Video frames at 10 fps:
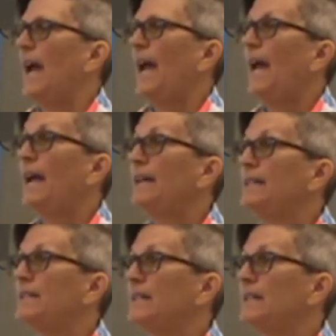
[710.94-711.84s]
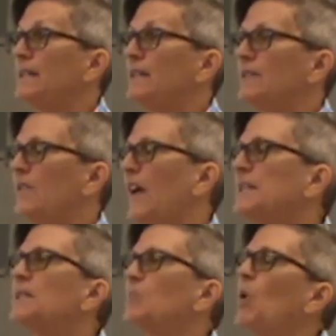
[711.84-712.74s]
And so
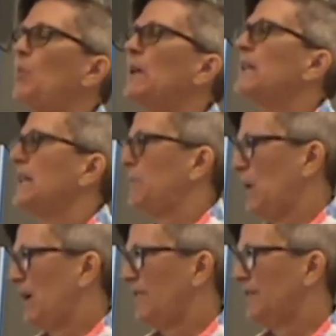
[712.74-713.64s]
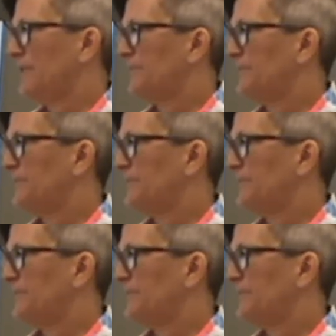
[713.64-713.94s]
that's the mobility part of it.